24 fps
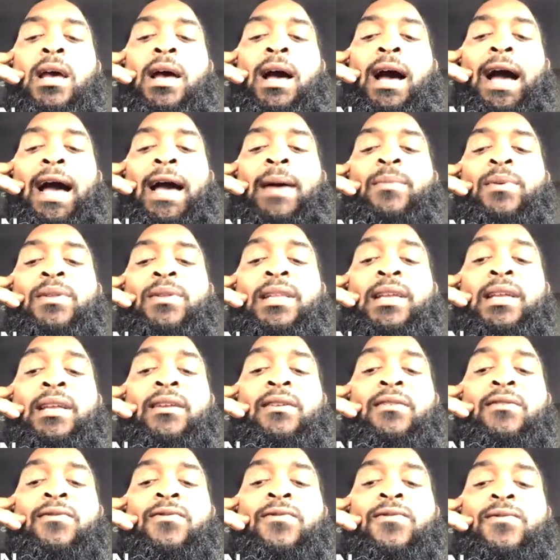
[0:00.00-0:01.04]
I
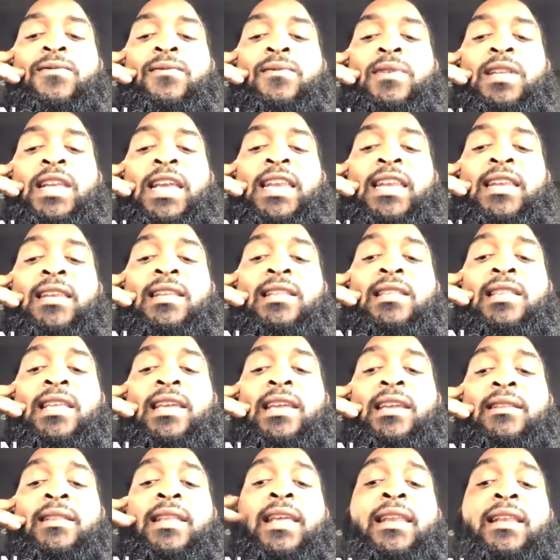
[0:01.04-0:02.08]
believe needed to
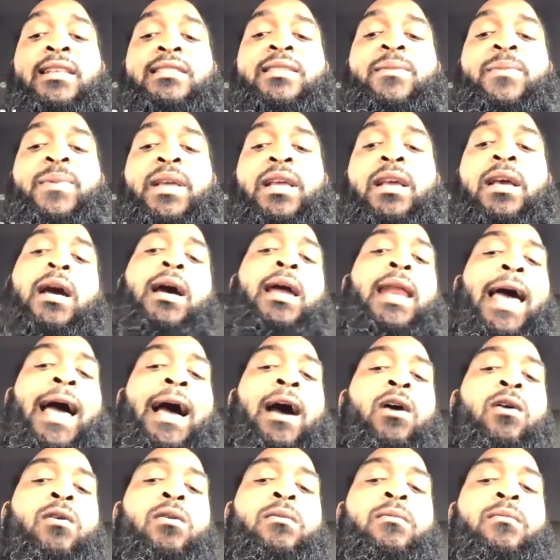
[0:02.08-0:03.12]
needed to be cut
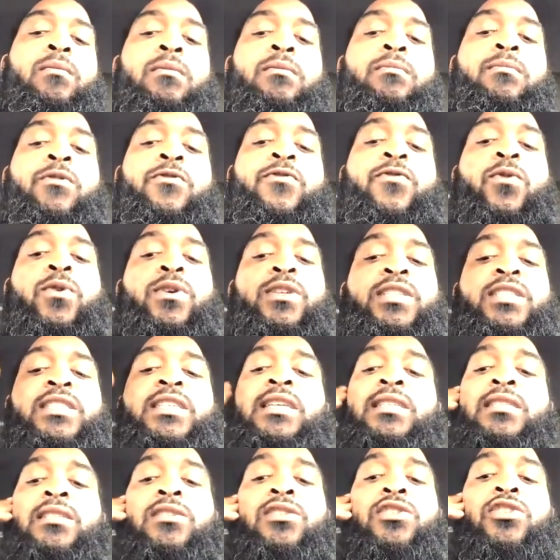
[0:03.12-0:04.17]
out before the
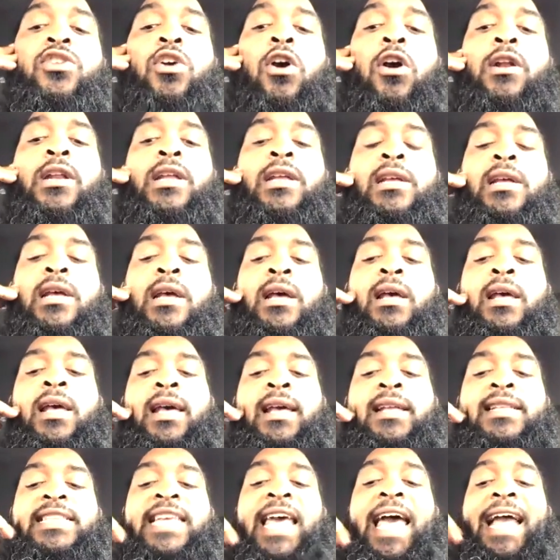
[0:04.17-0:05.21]
season started.
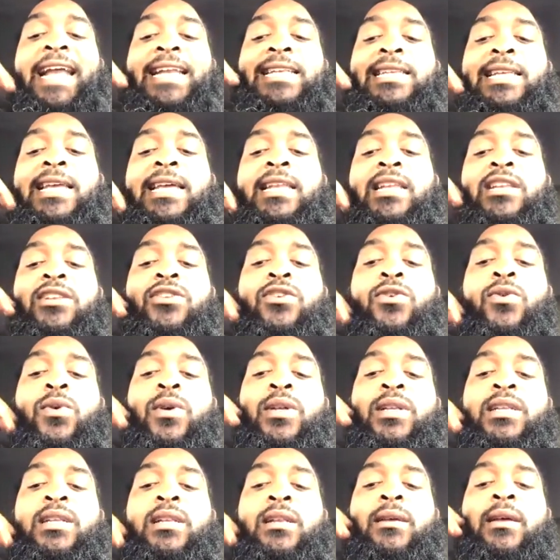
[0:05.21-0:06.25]
Tag didn't do it,
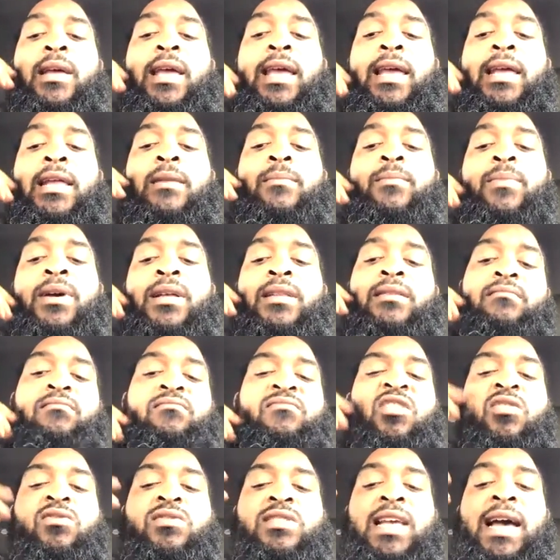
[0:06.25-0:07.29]
and but
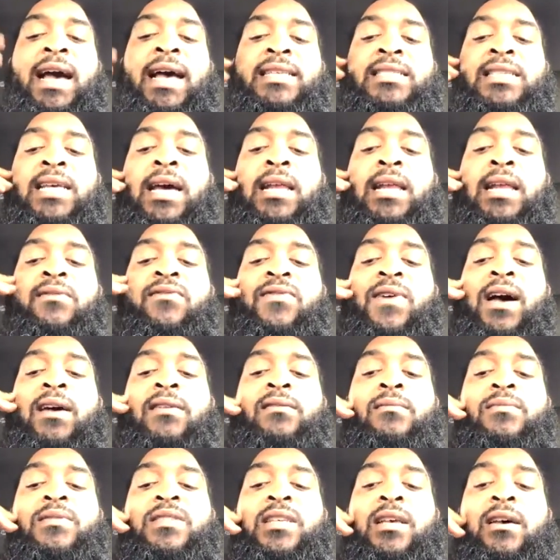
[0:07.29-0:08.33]
those guys kind of
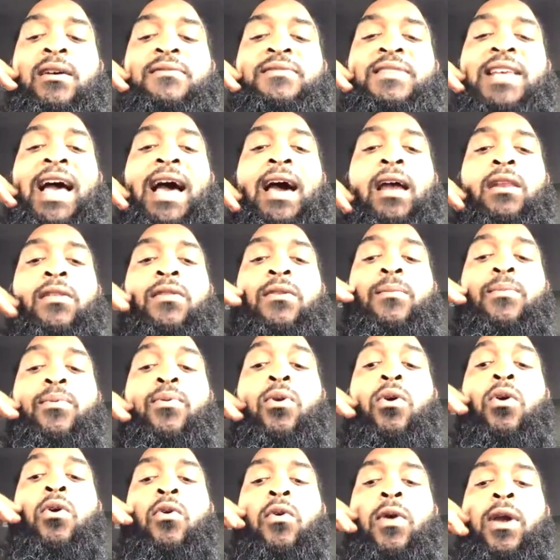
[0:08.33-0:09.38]
found themselves out of the
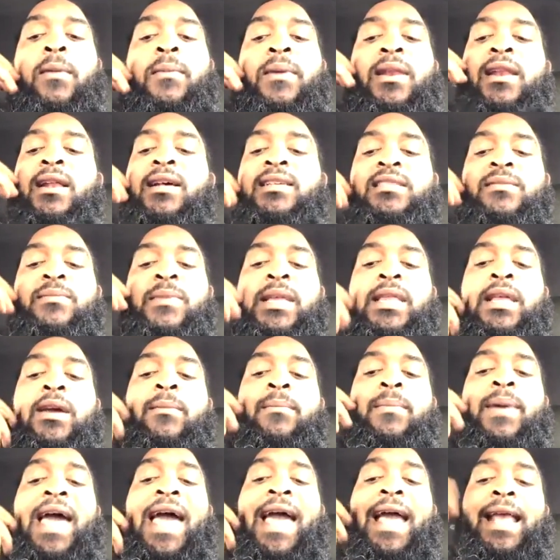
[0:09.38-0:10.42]
program. And it doesn't mean they're
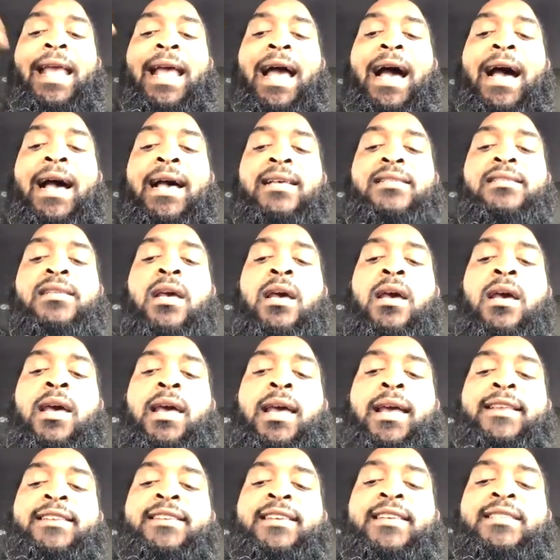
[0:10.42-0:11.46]
bad guys.
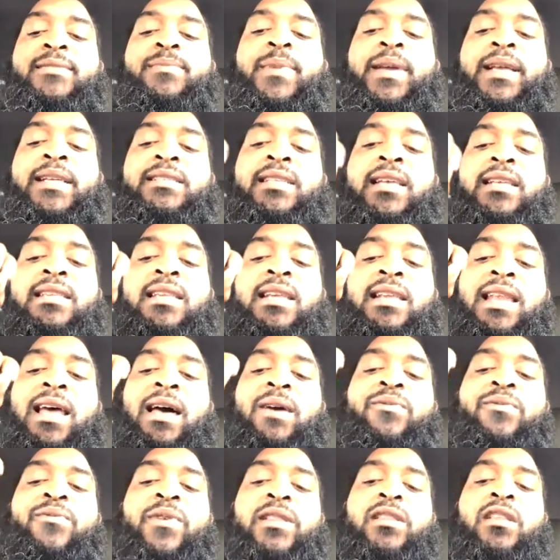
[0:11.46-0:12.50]
It just means they did
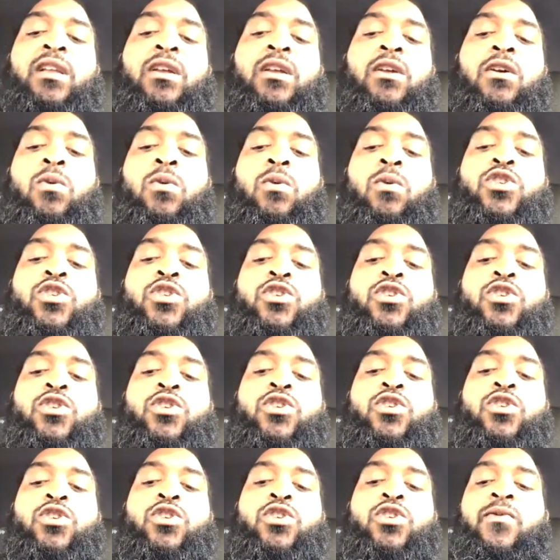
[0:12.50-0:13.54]
not fit the culture
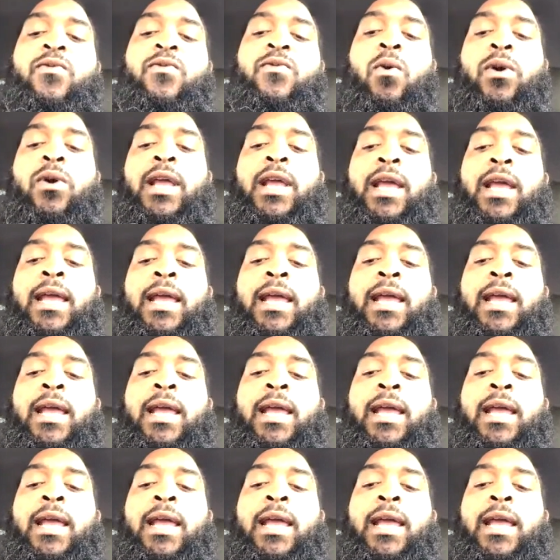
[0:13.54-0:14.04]
moving forward.